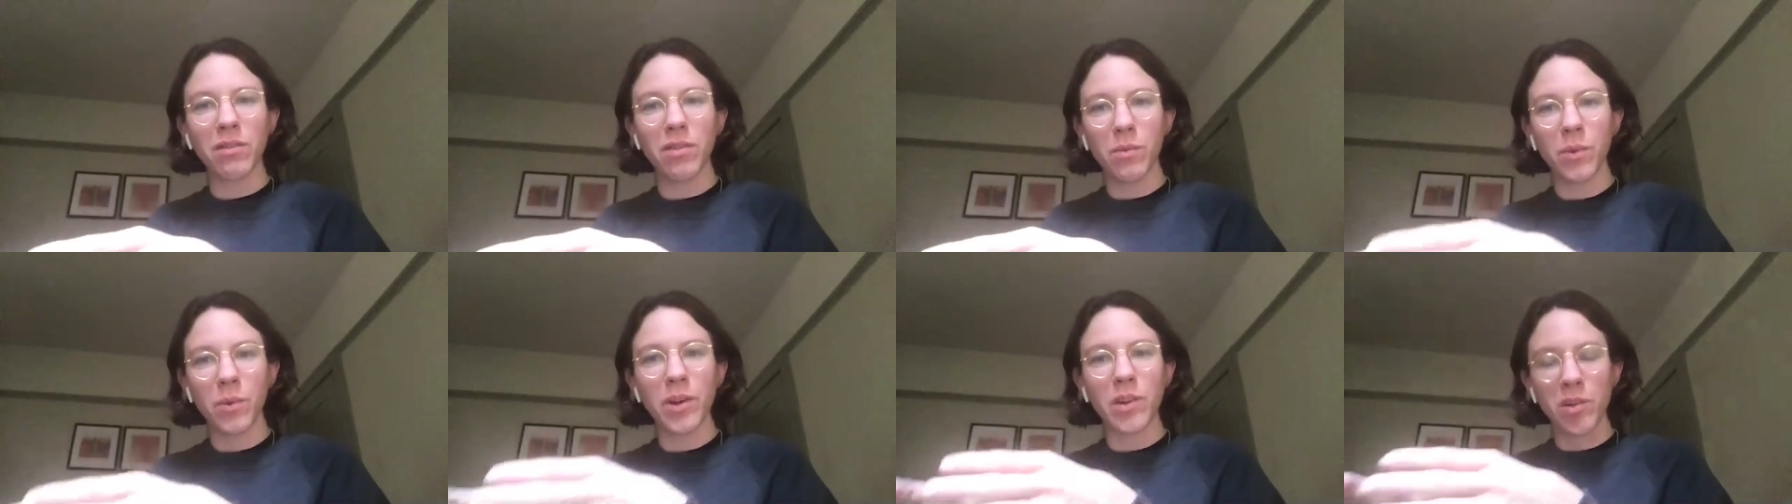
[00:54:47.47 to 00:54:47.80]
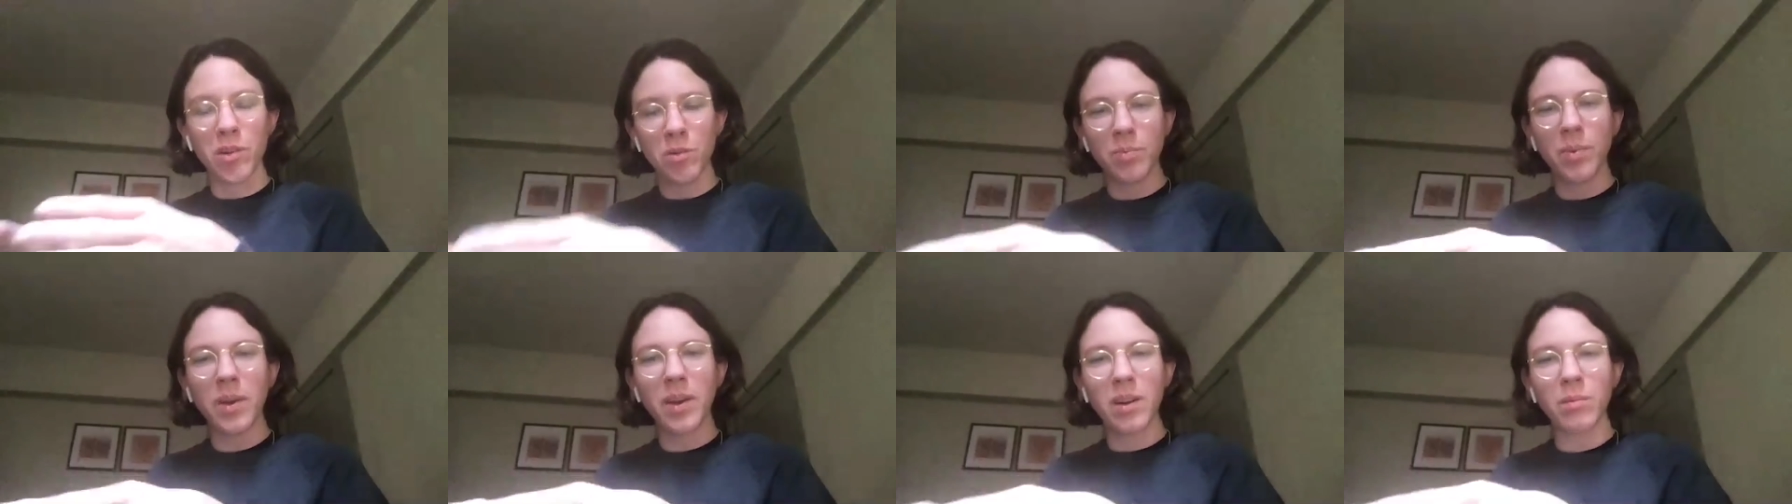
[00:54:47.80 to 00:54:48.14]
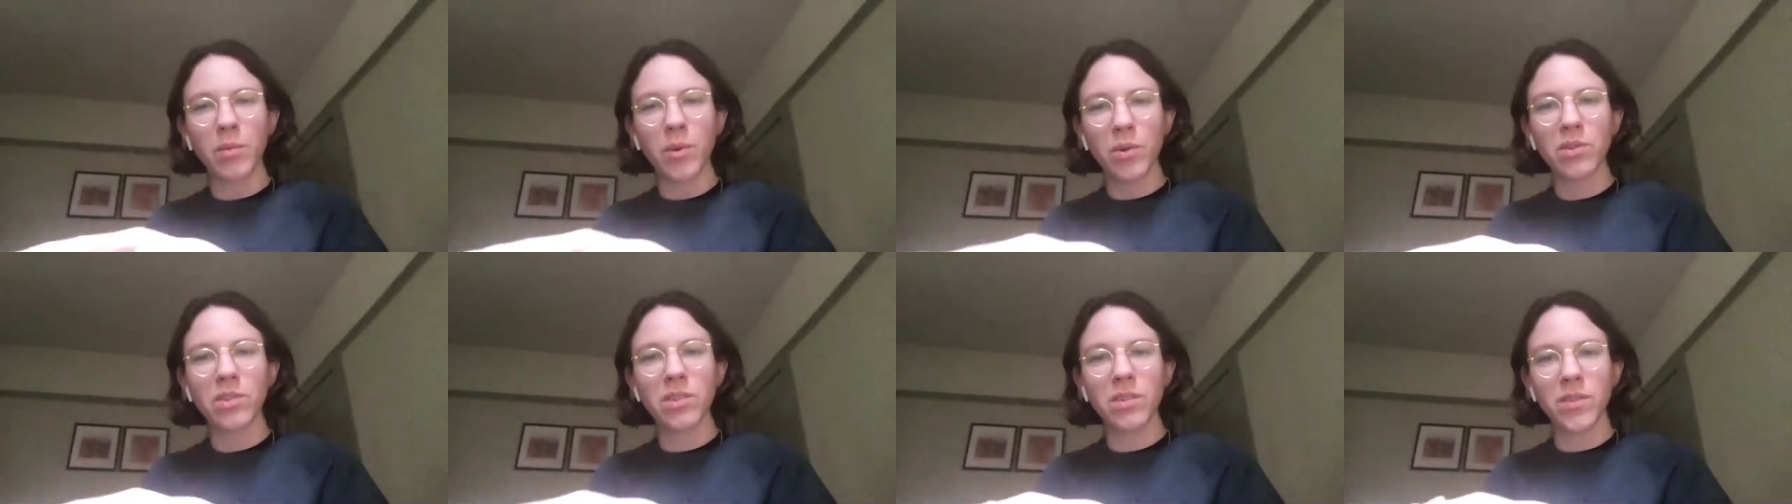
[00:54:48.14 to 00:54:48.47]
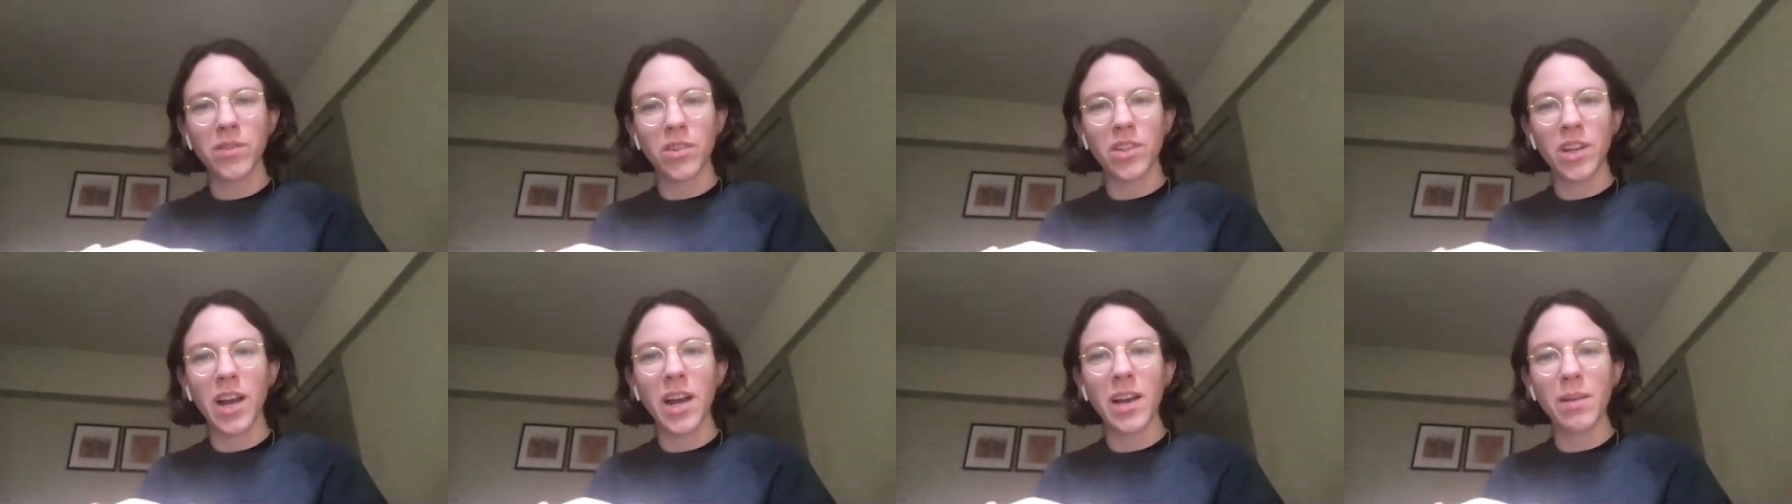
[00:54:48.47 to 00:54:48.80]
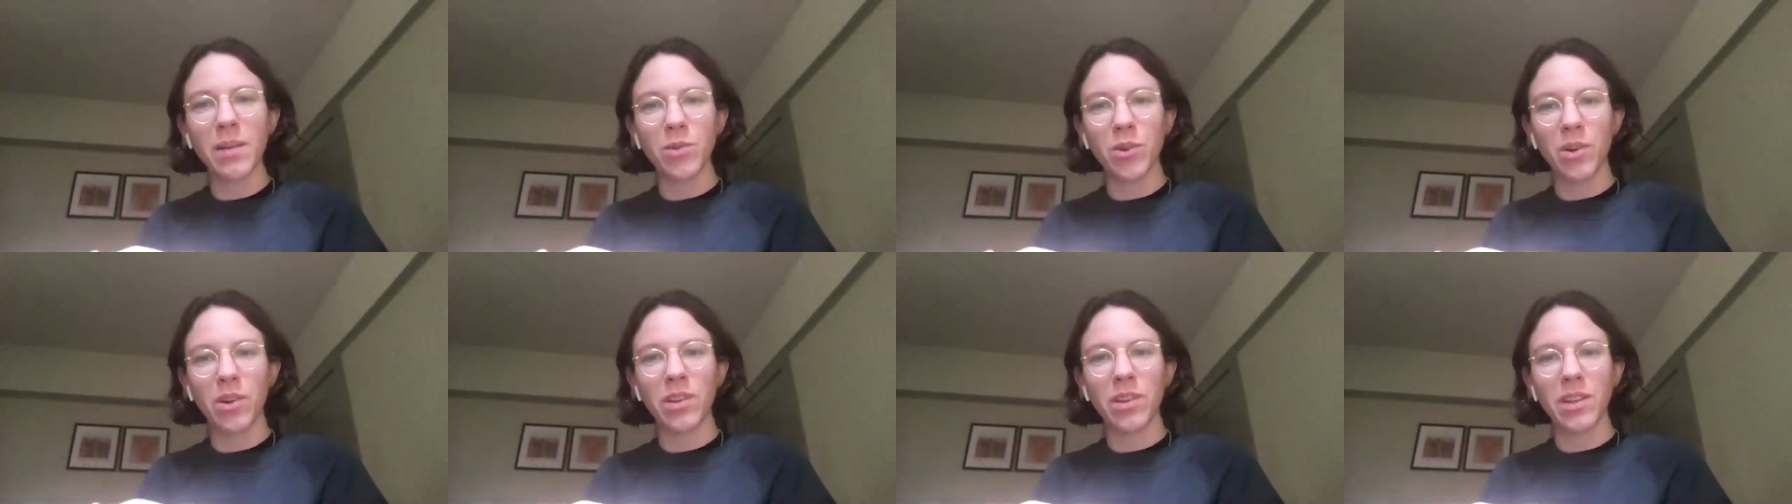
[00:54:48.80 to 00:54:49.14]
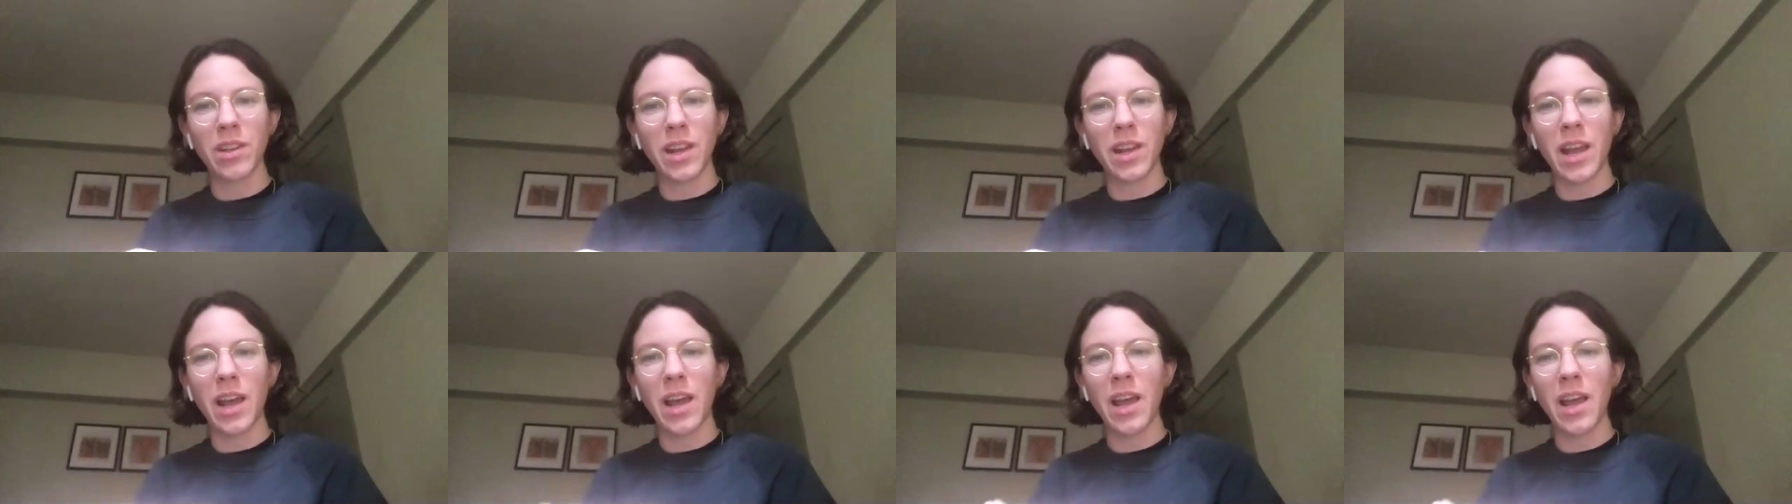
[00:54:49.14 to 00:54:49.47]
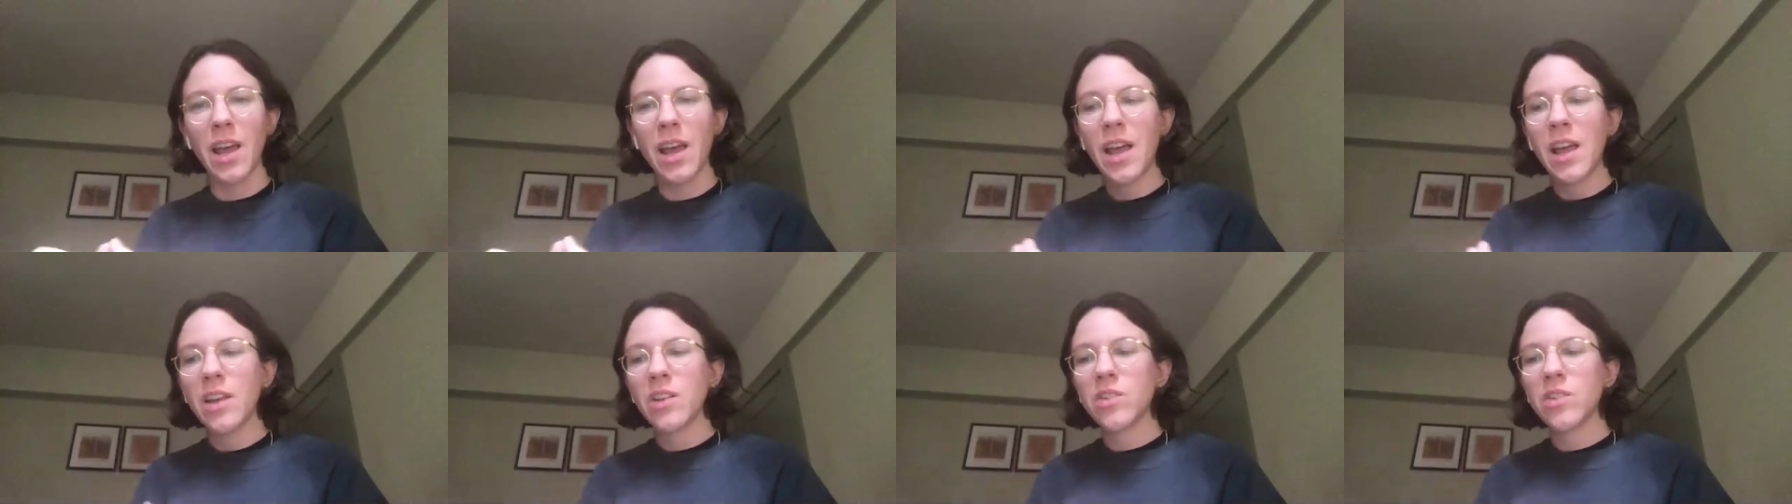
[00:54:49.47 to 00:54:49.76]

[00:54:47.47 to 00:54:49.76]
from where you spend most of your time during the day.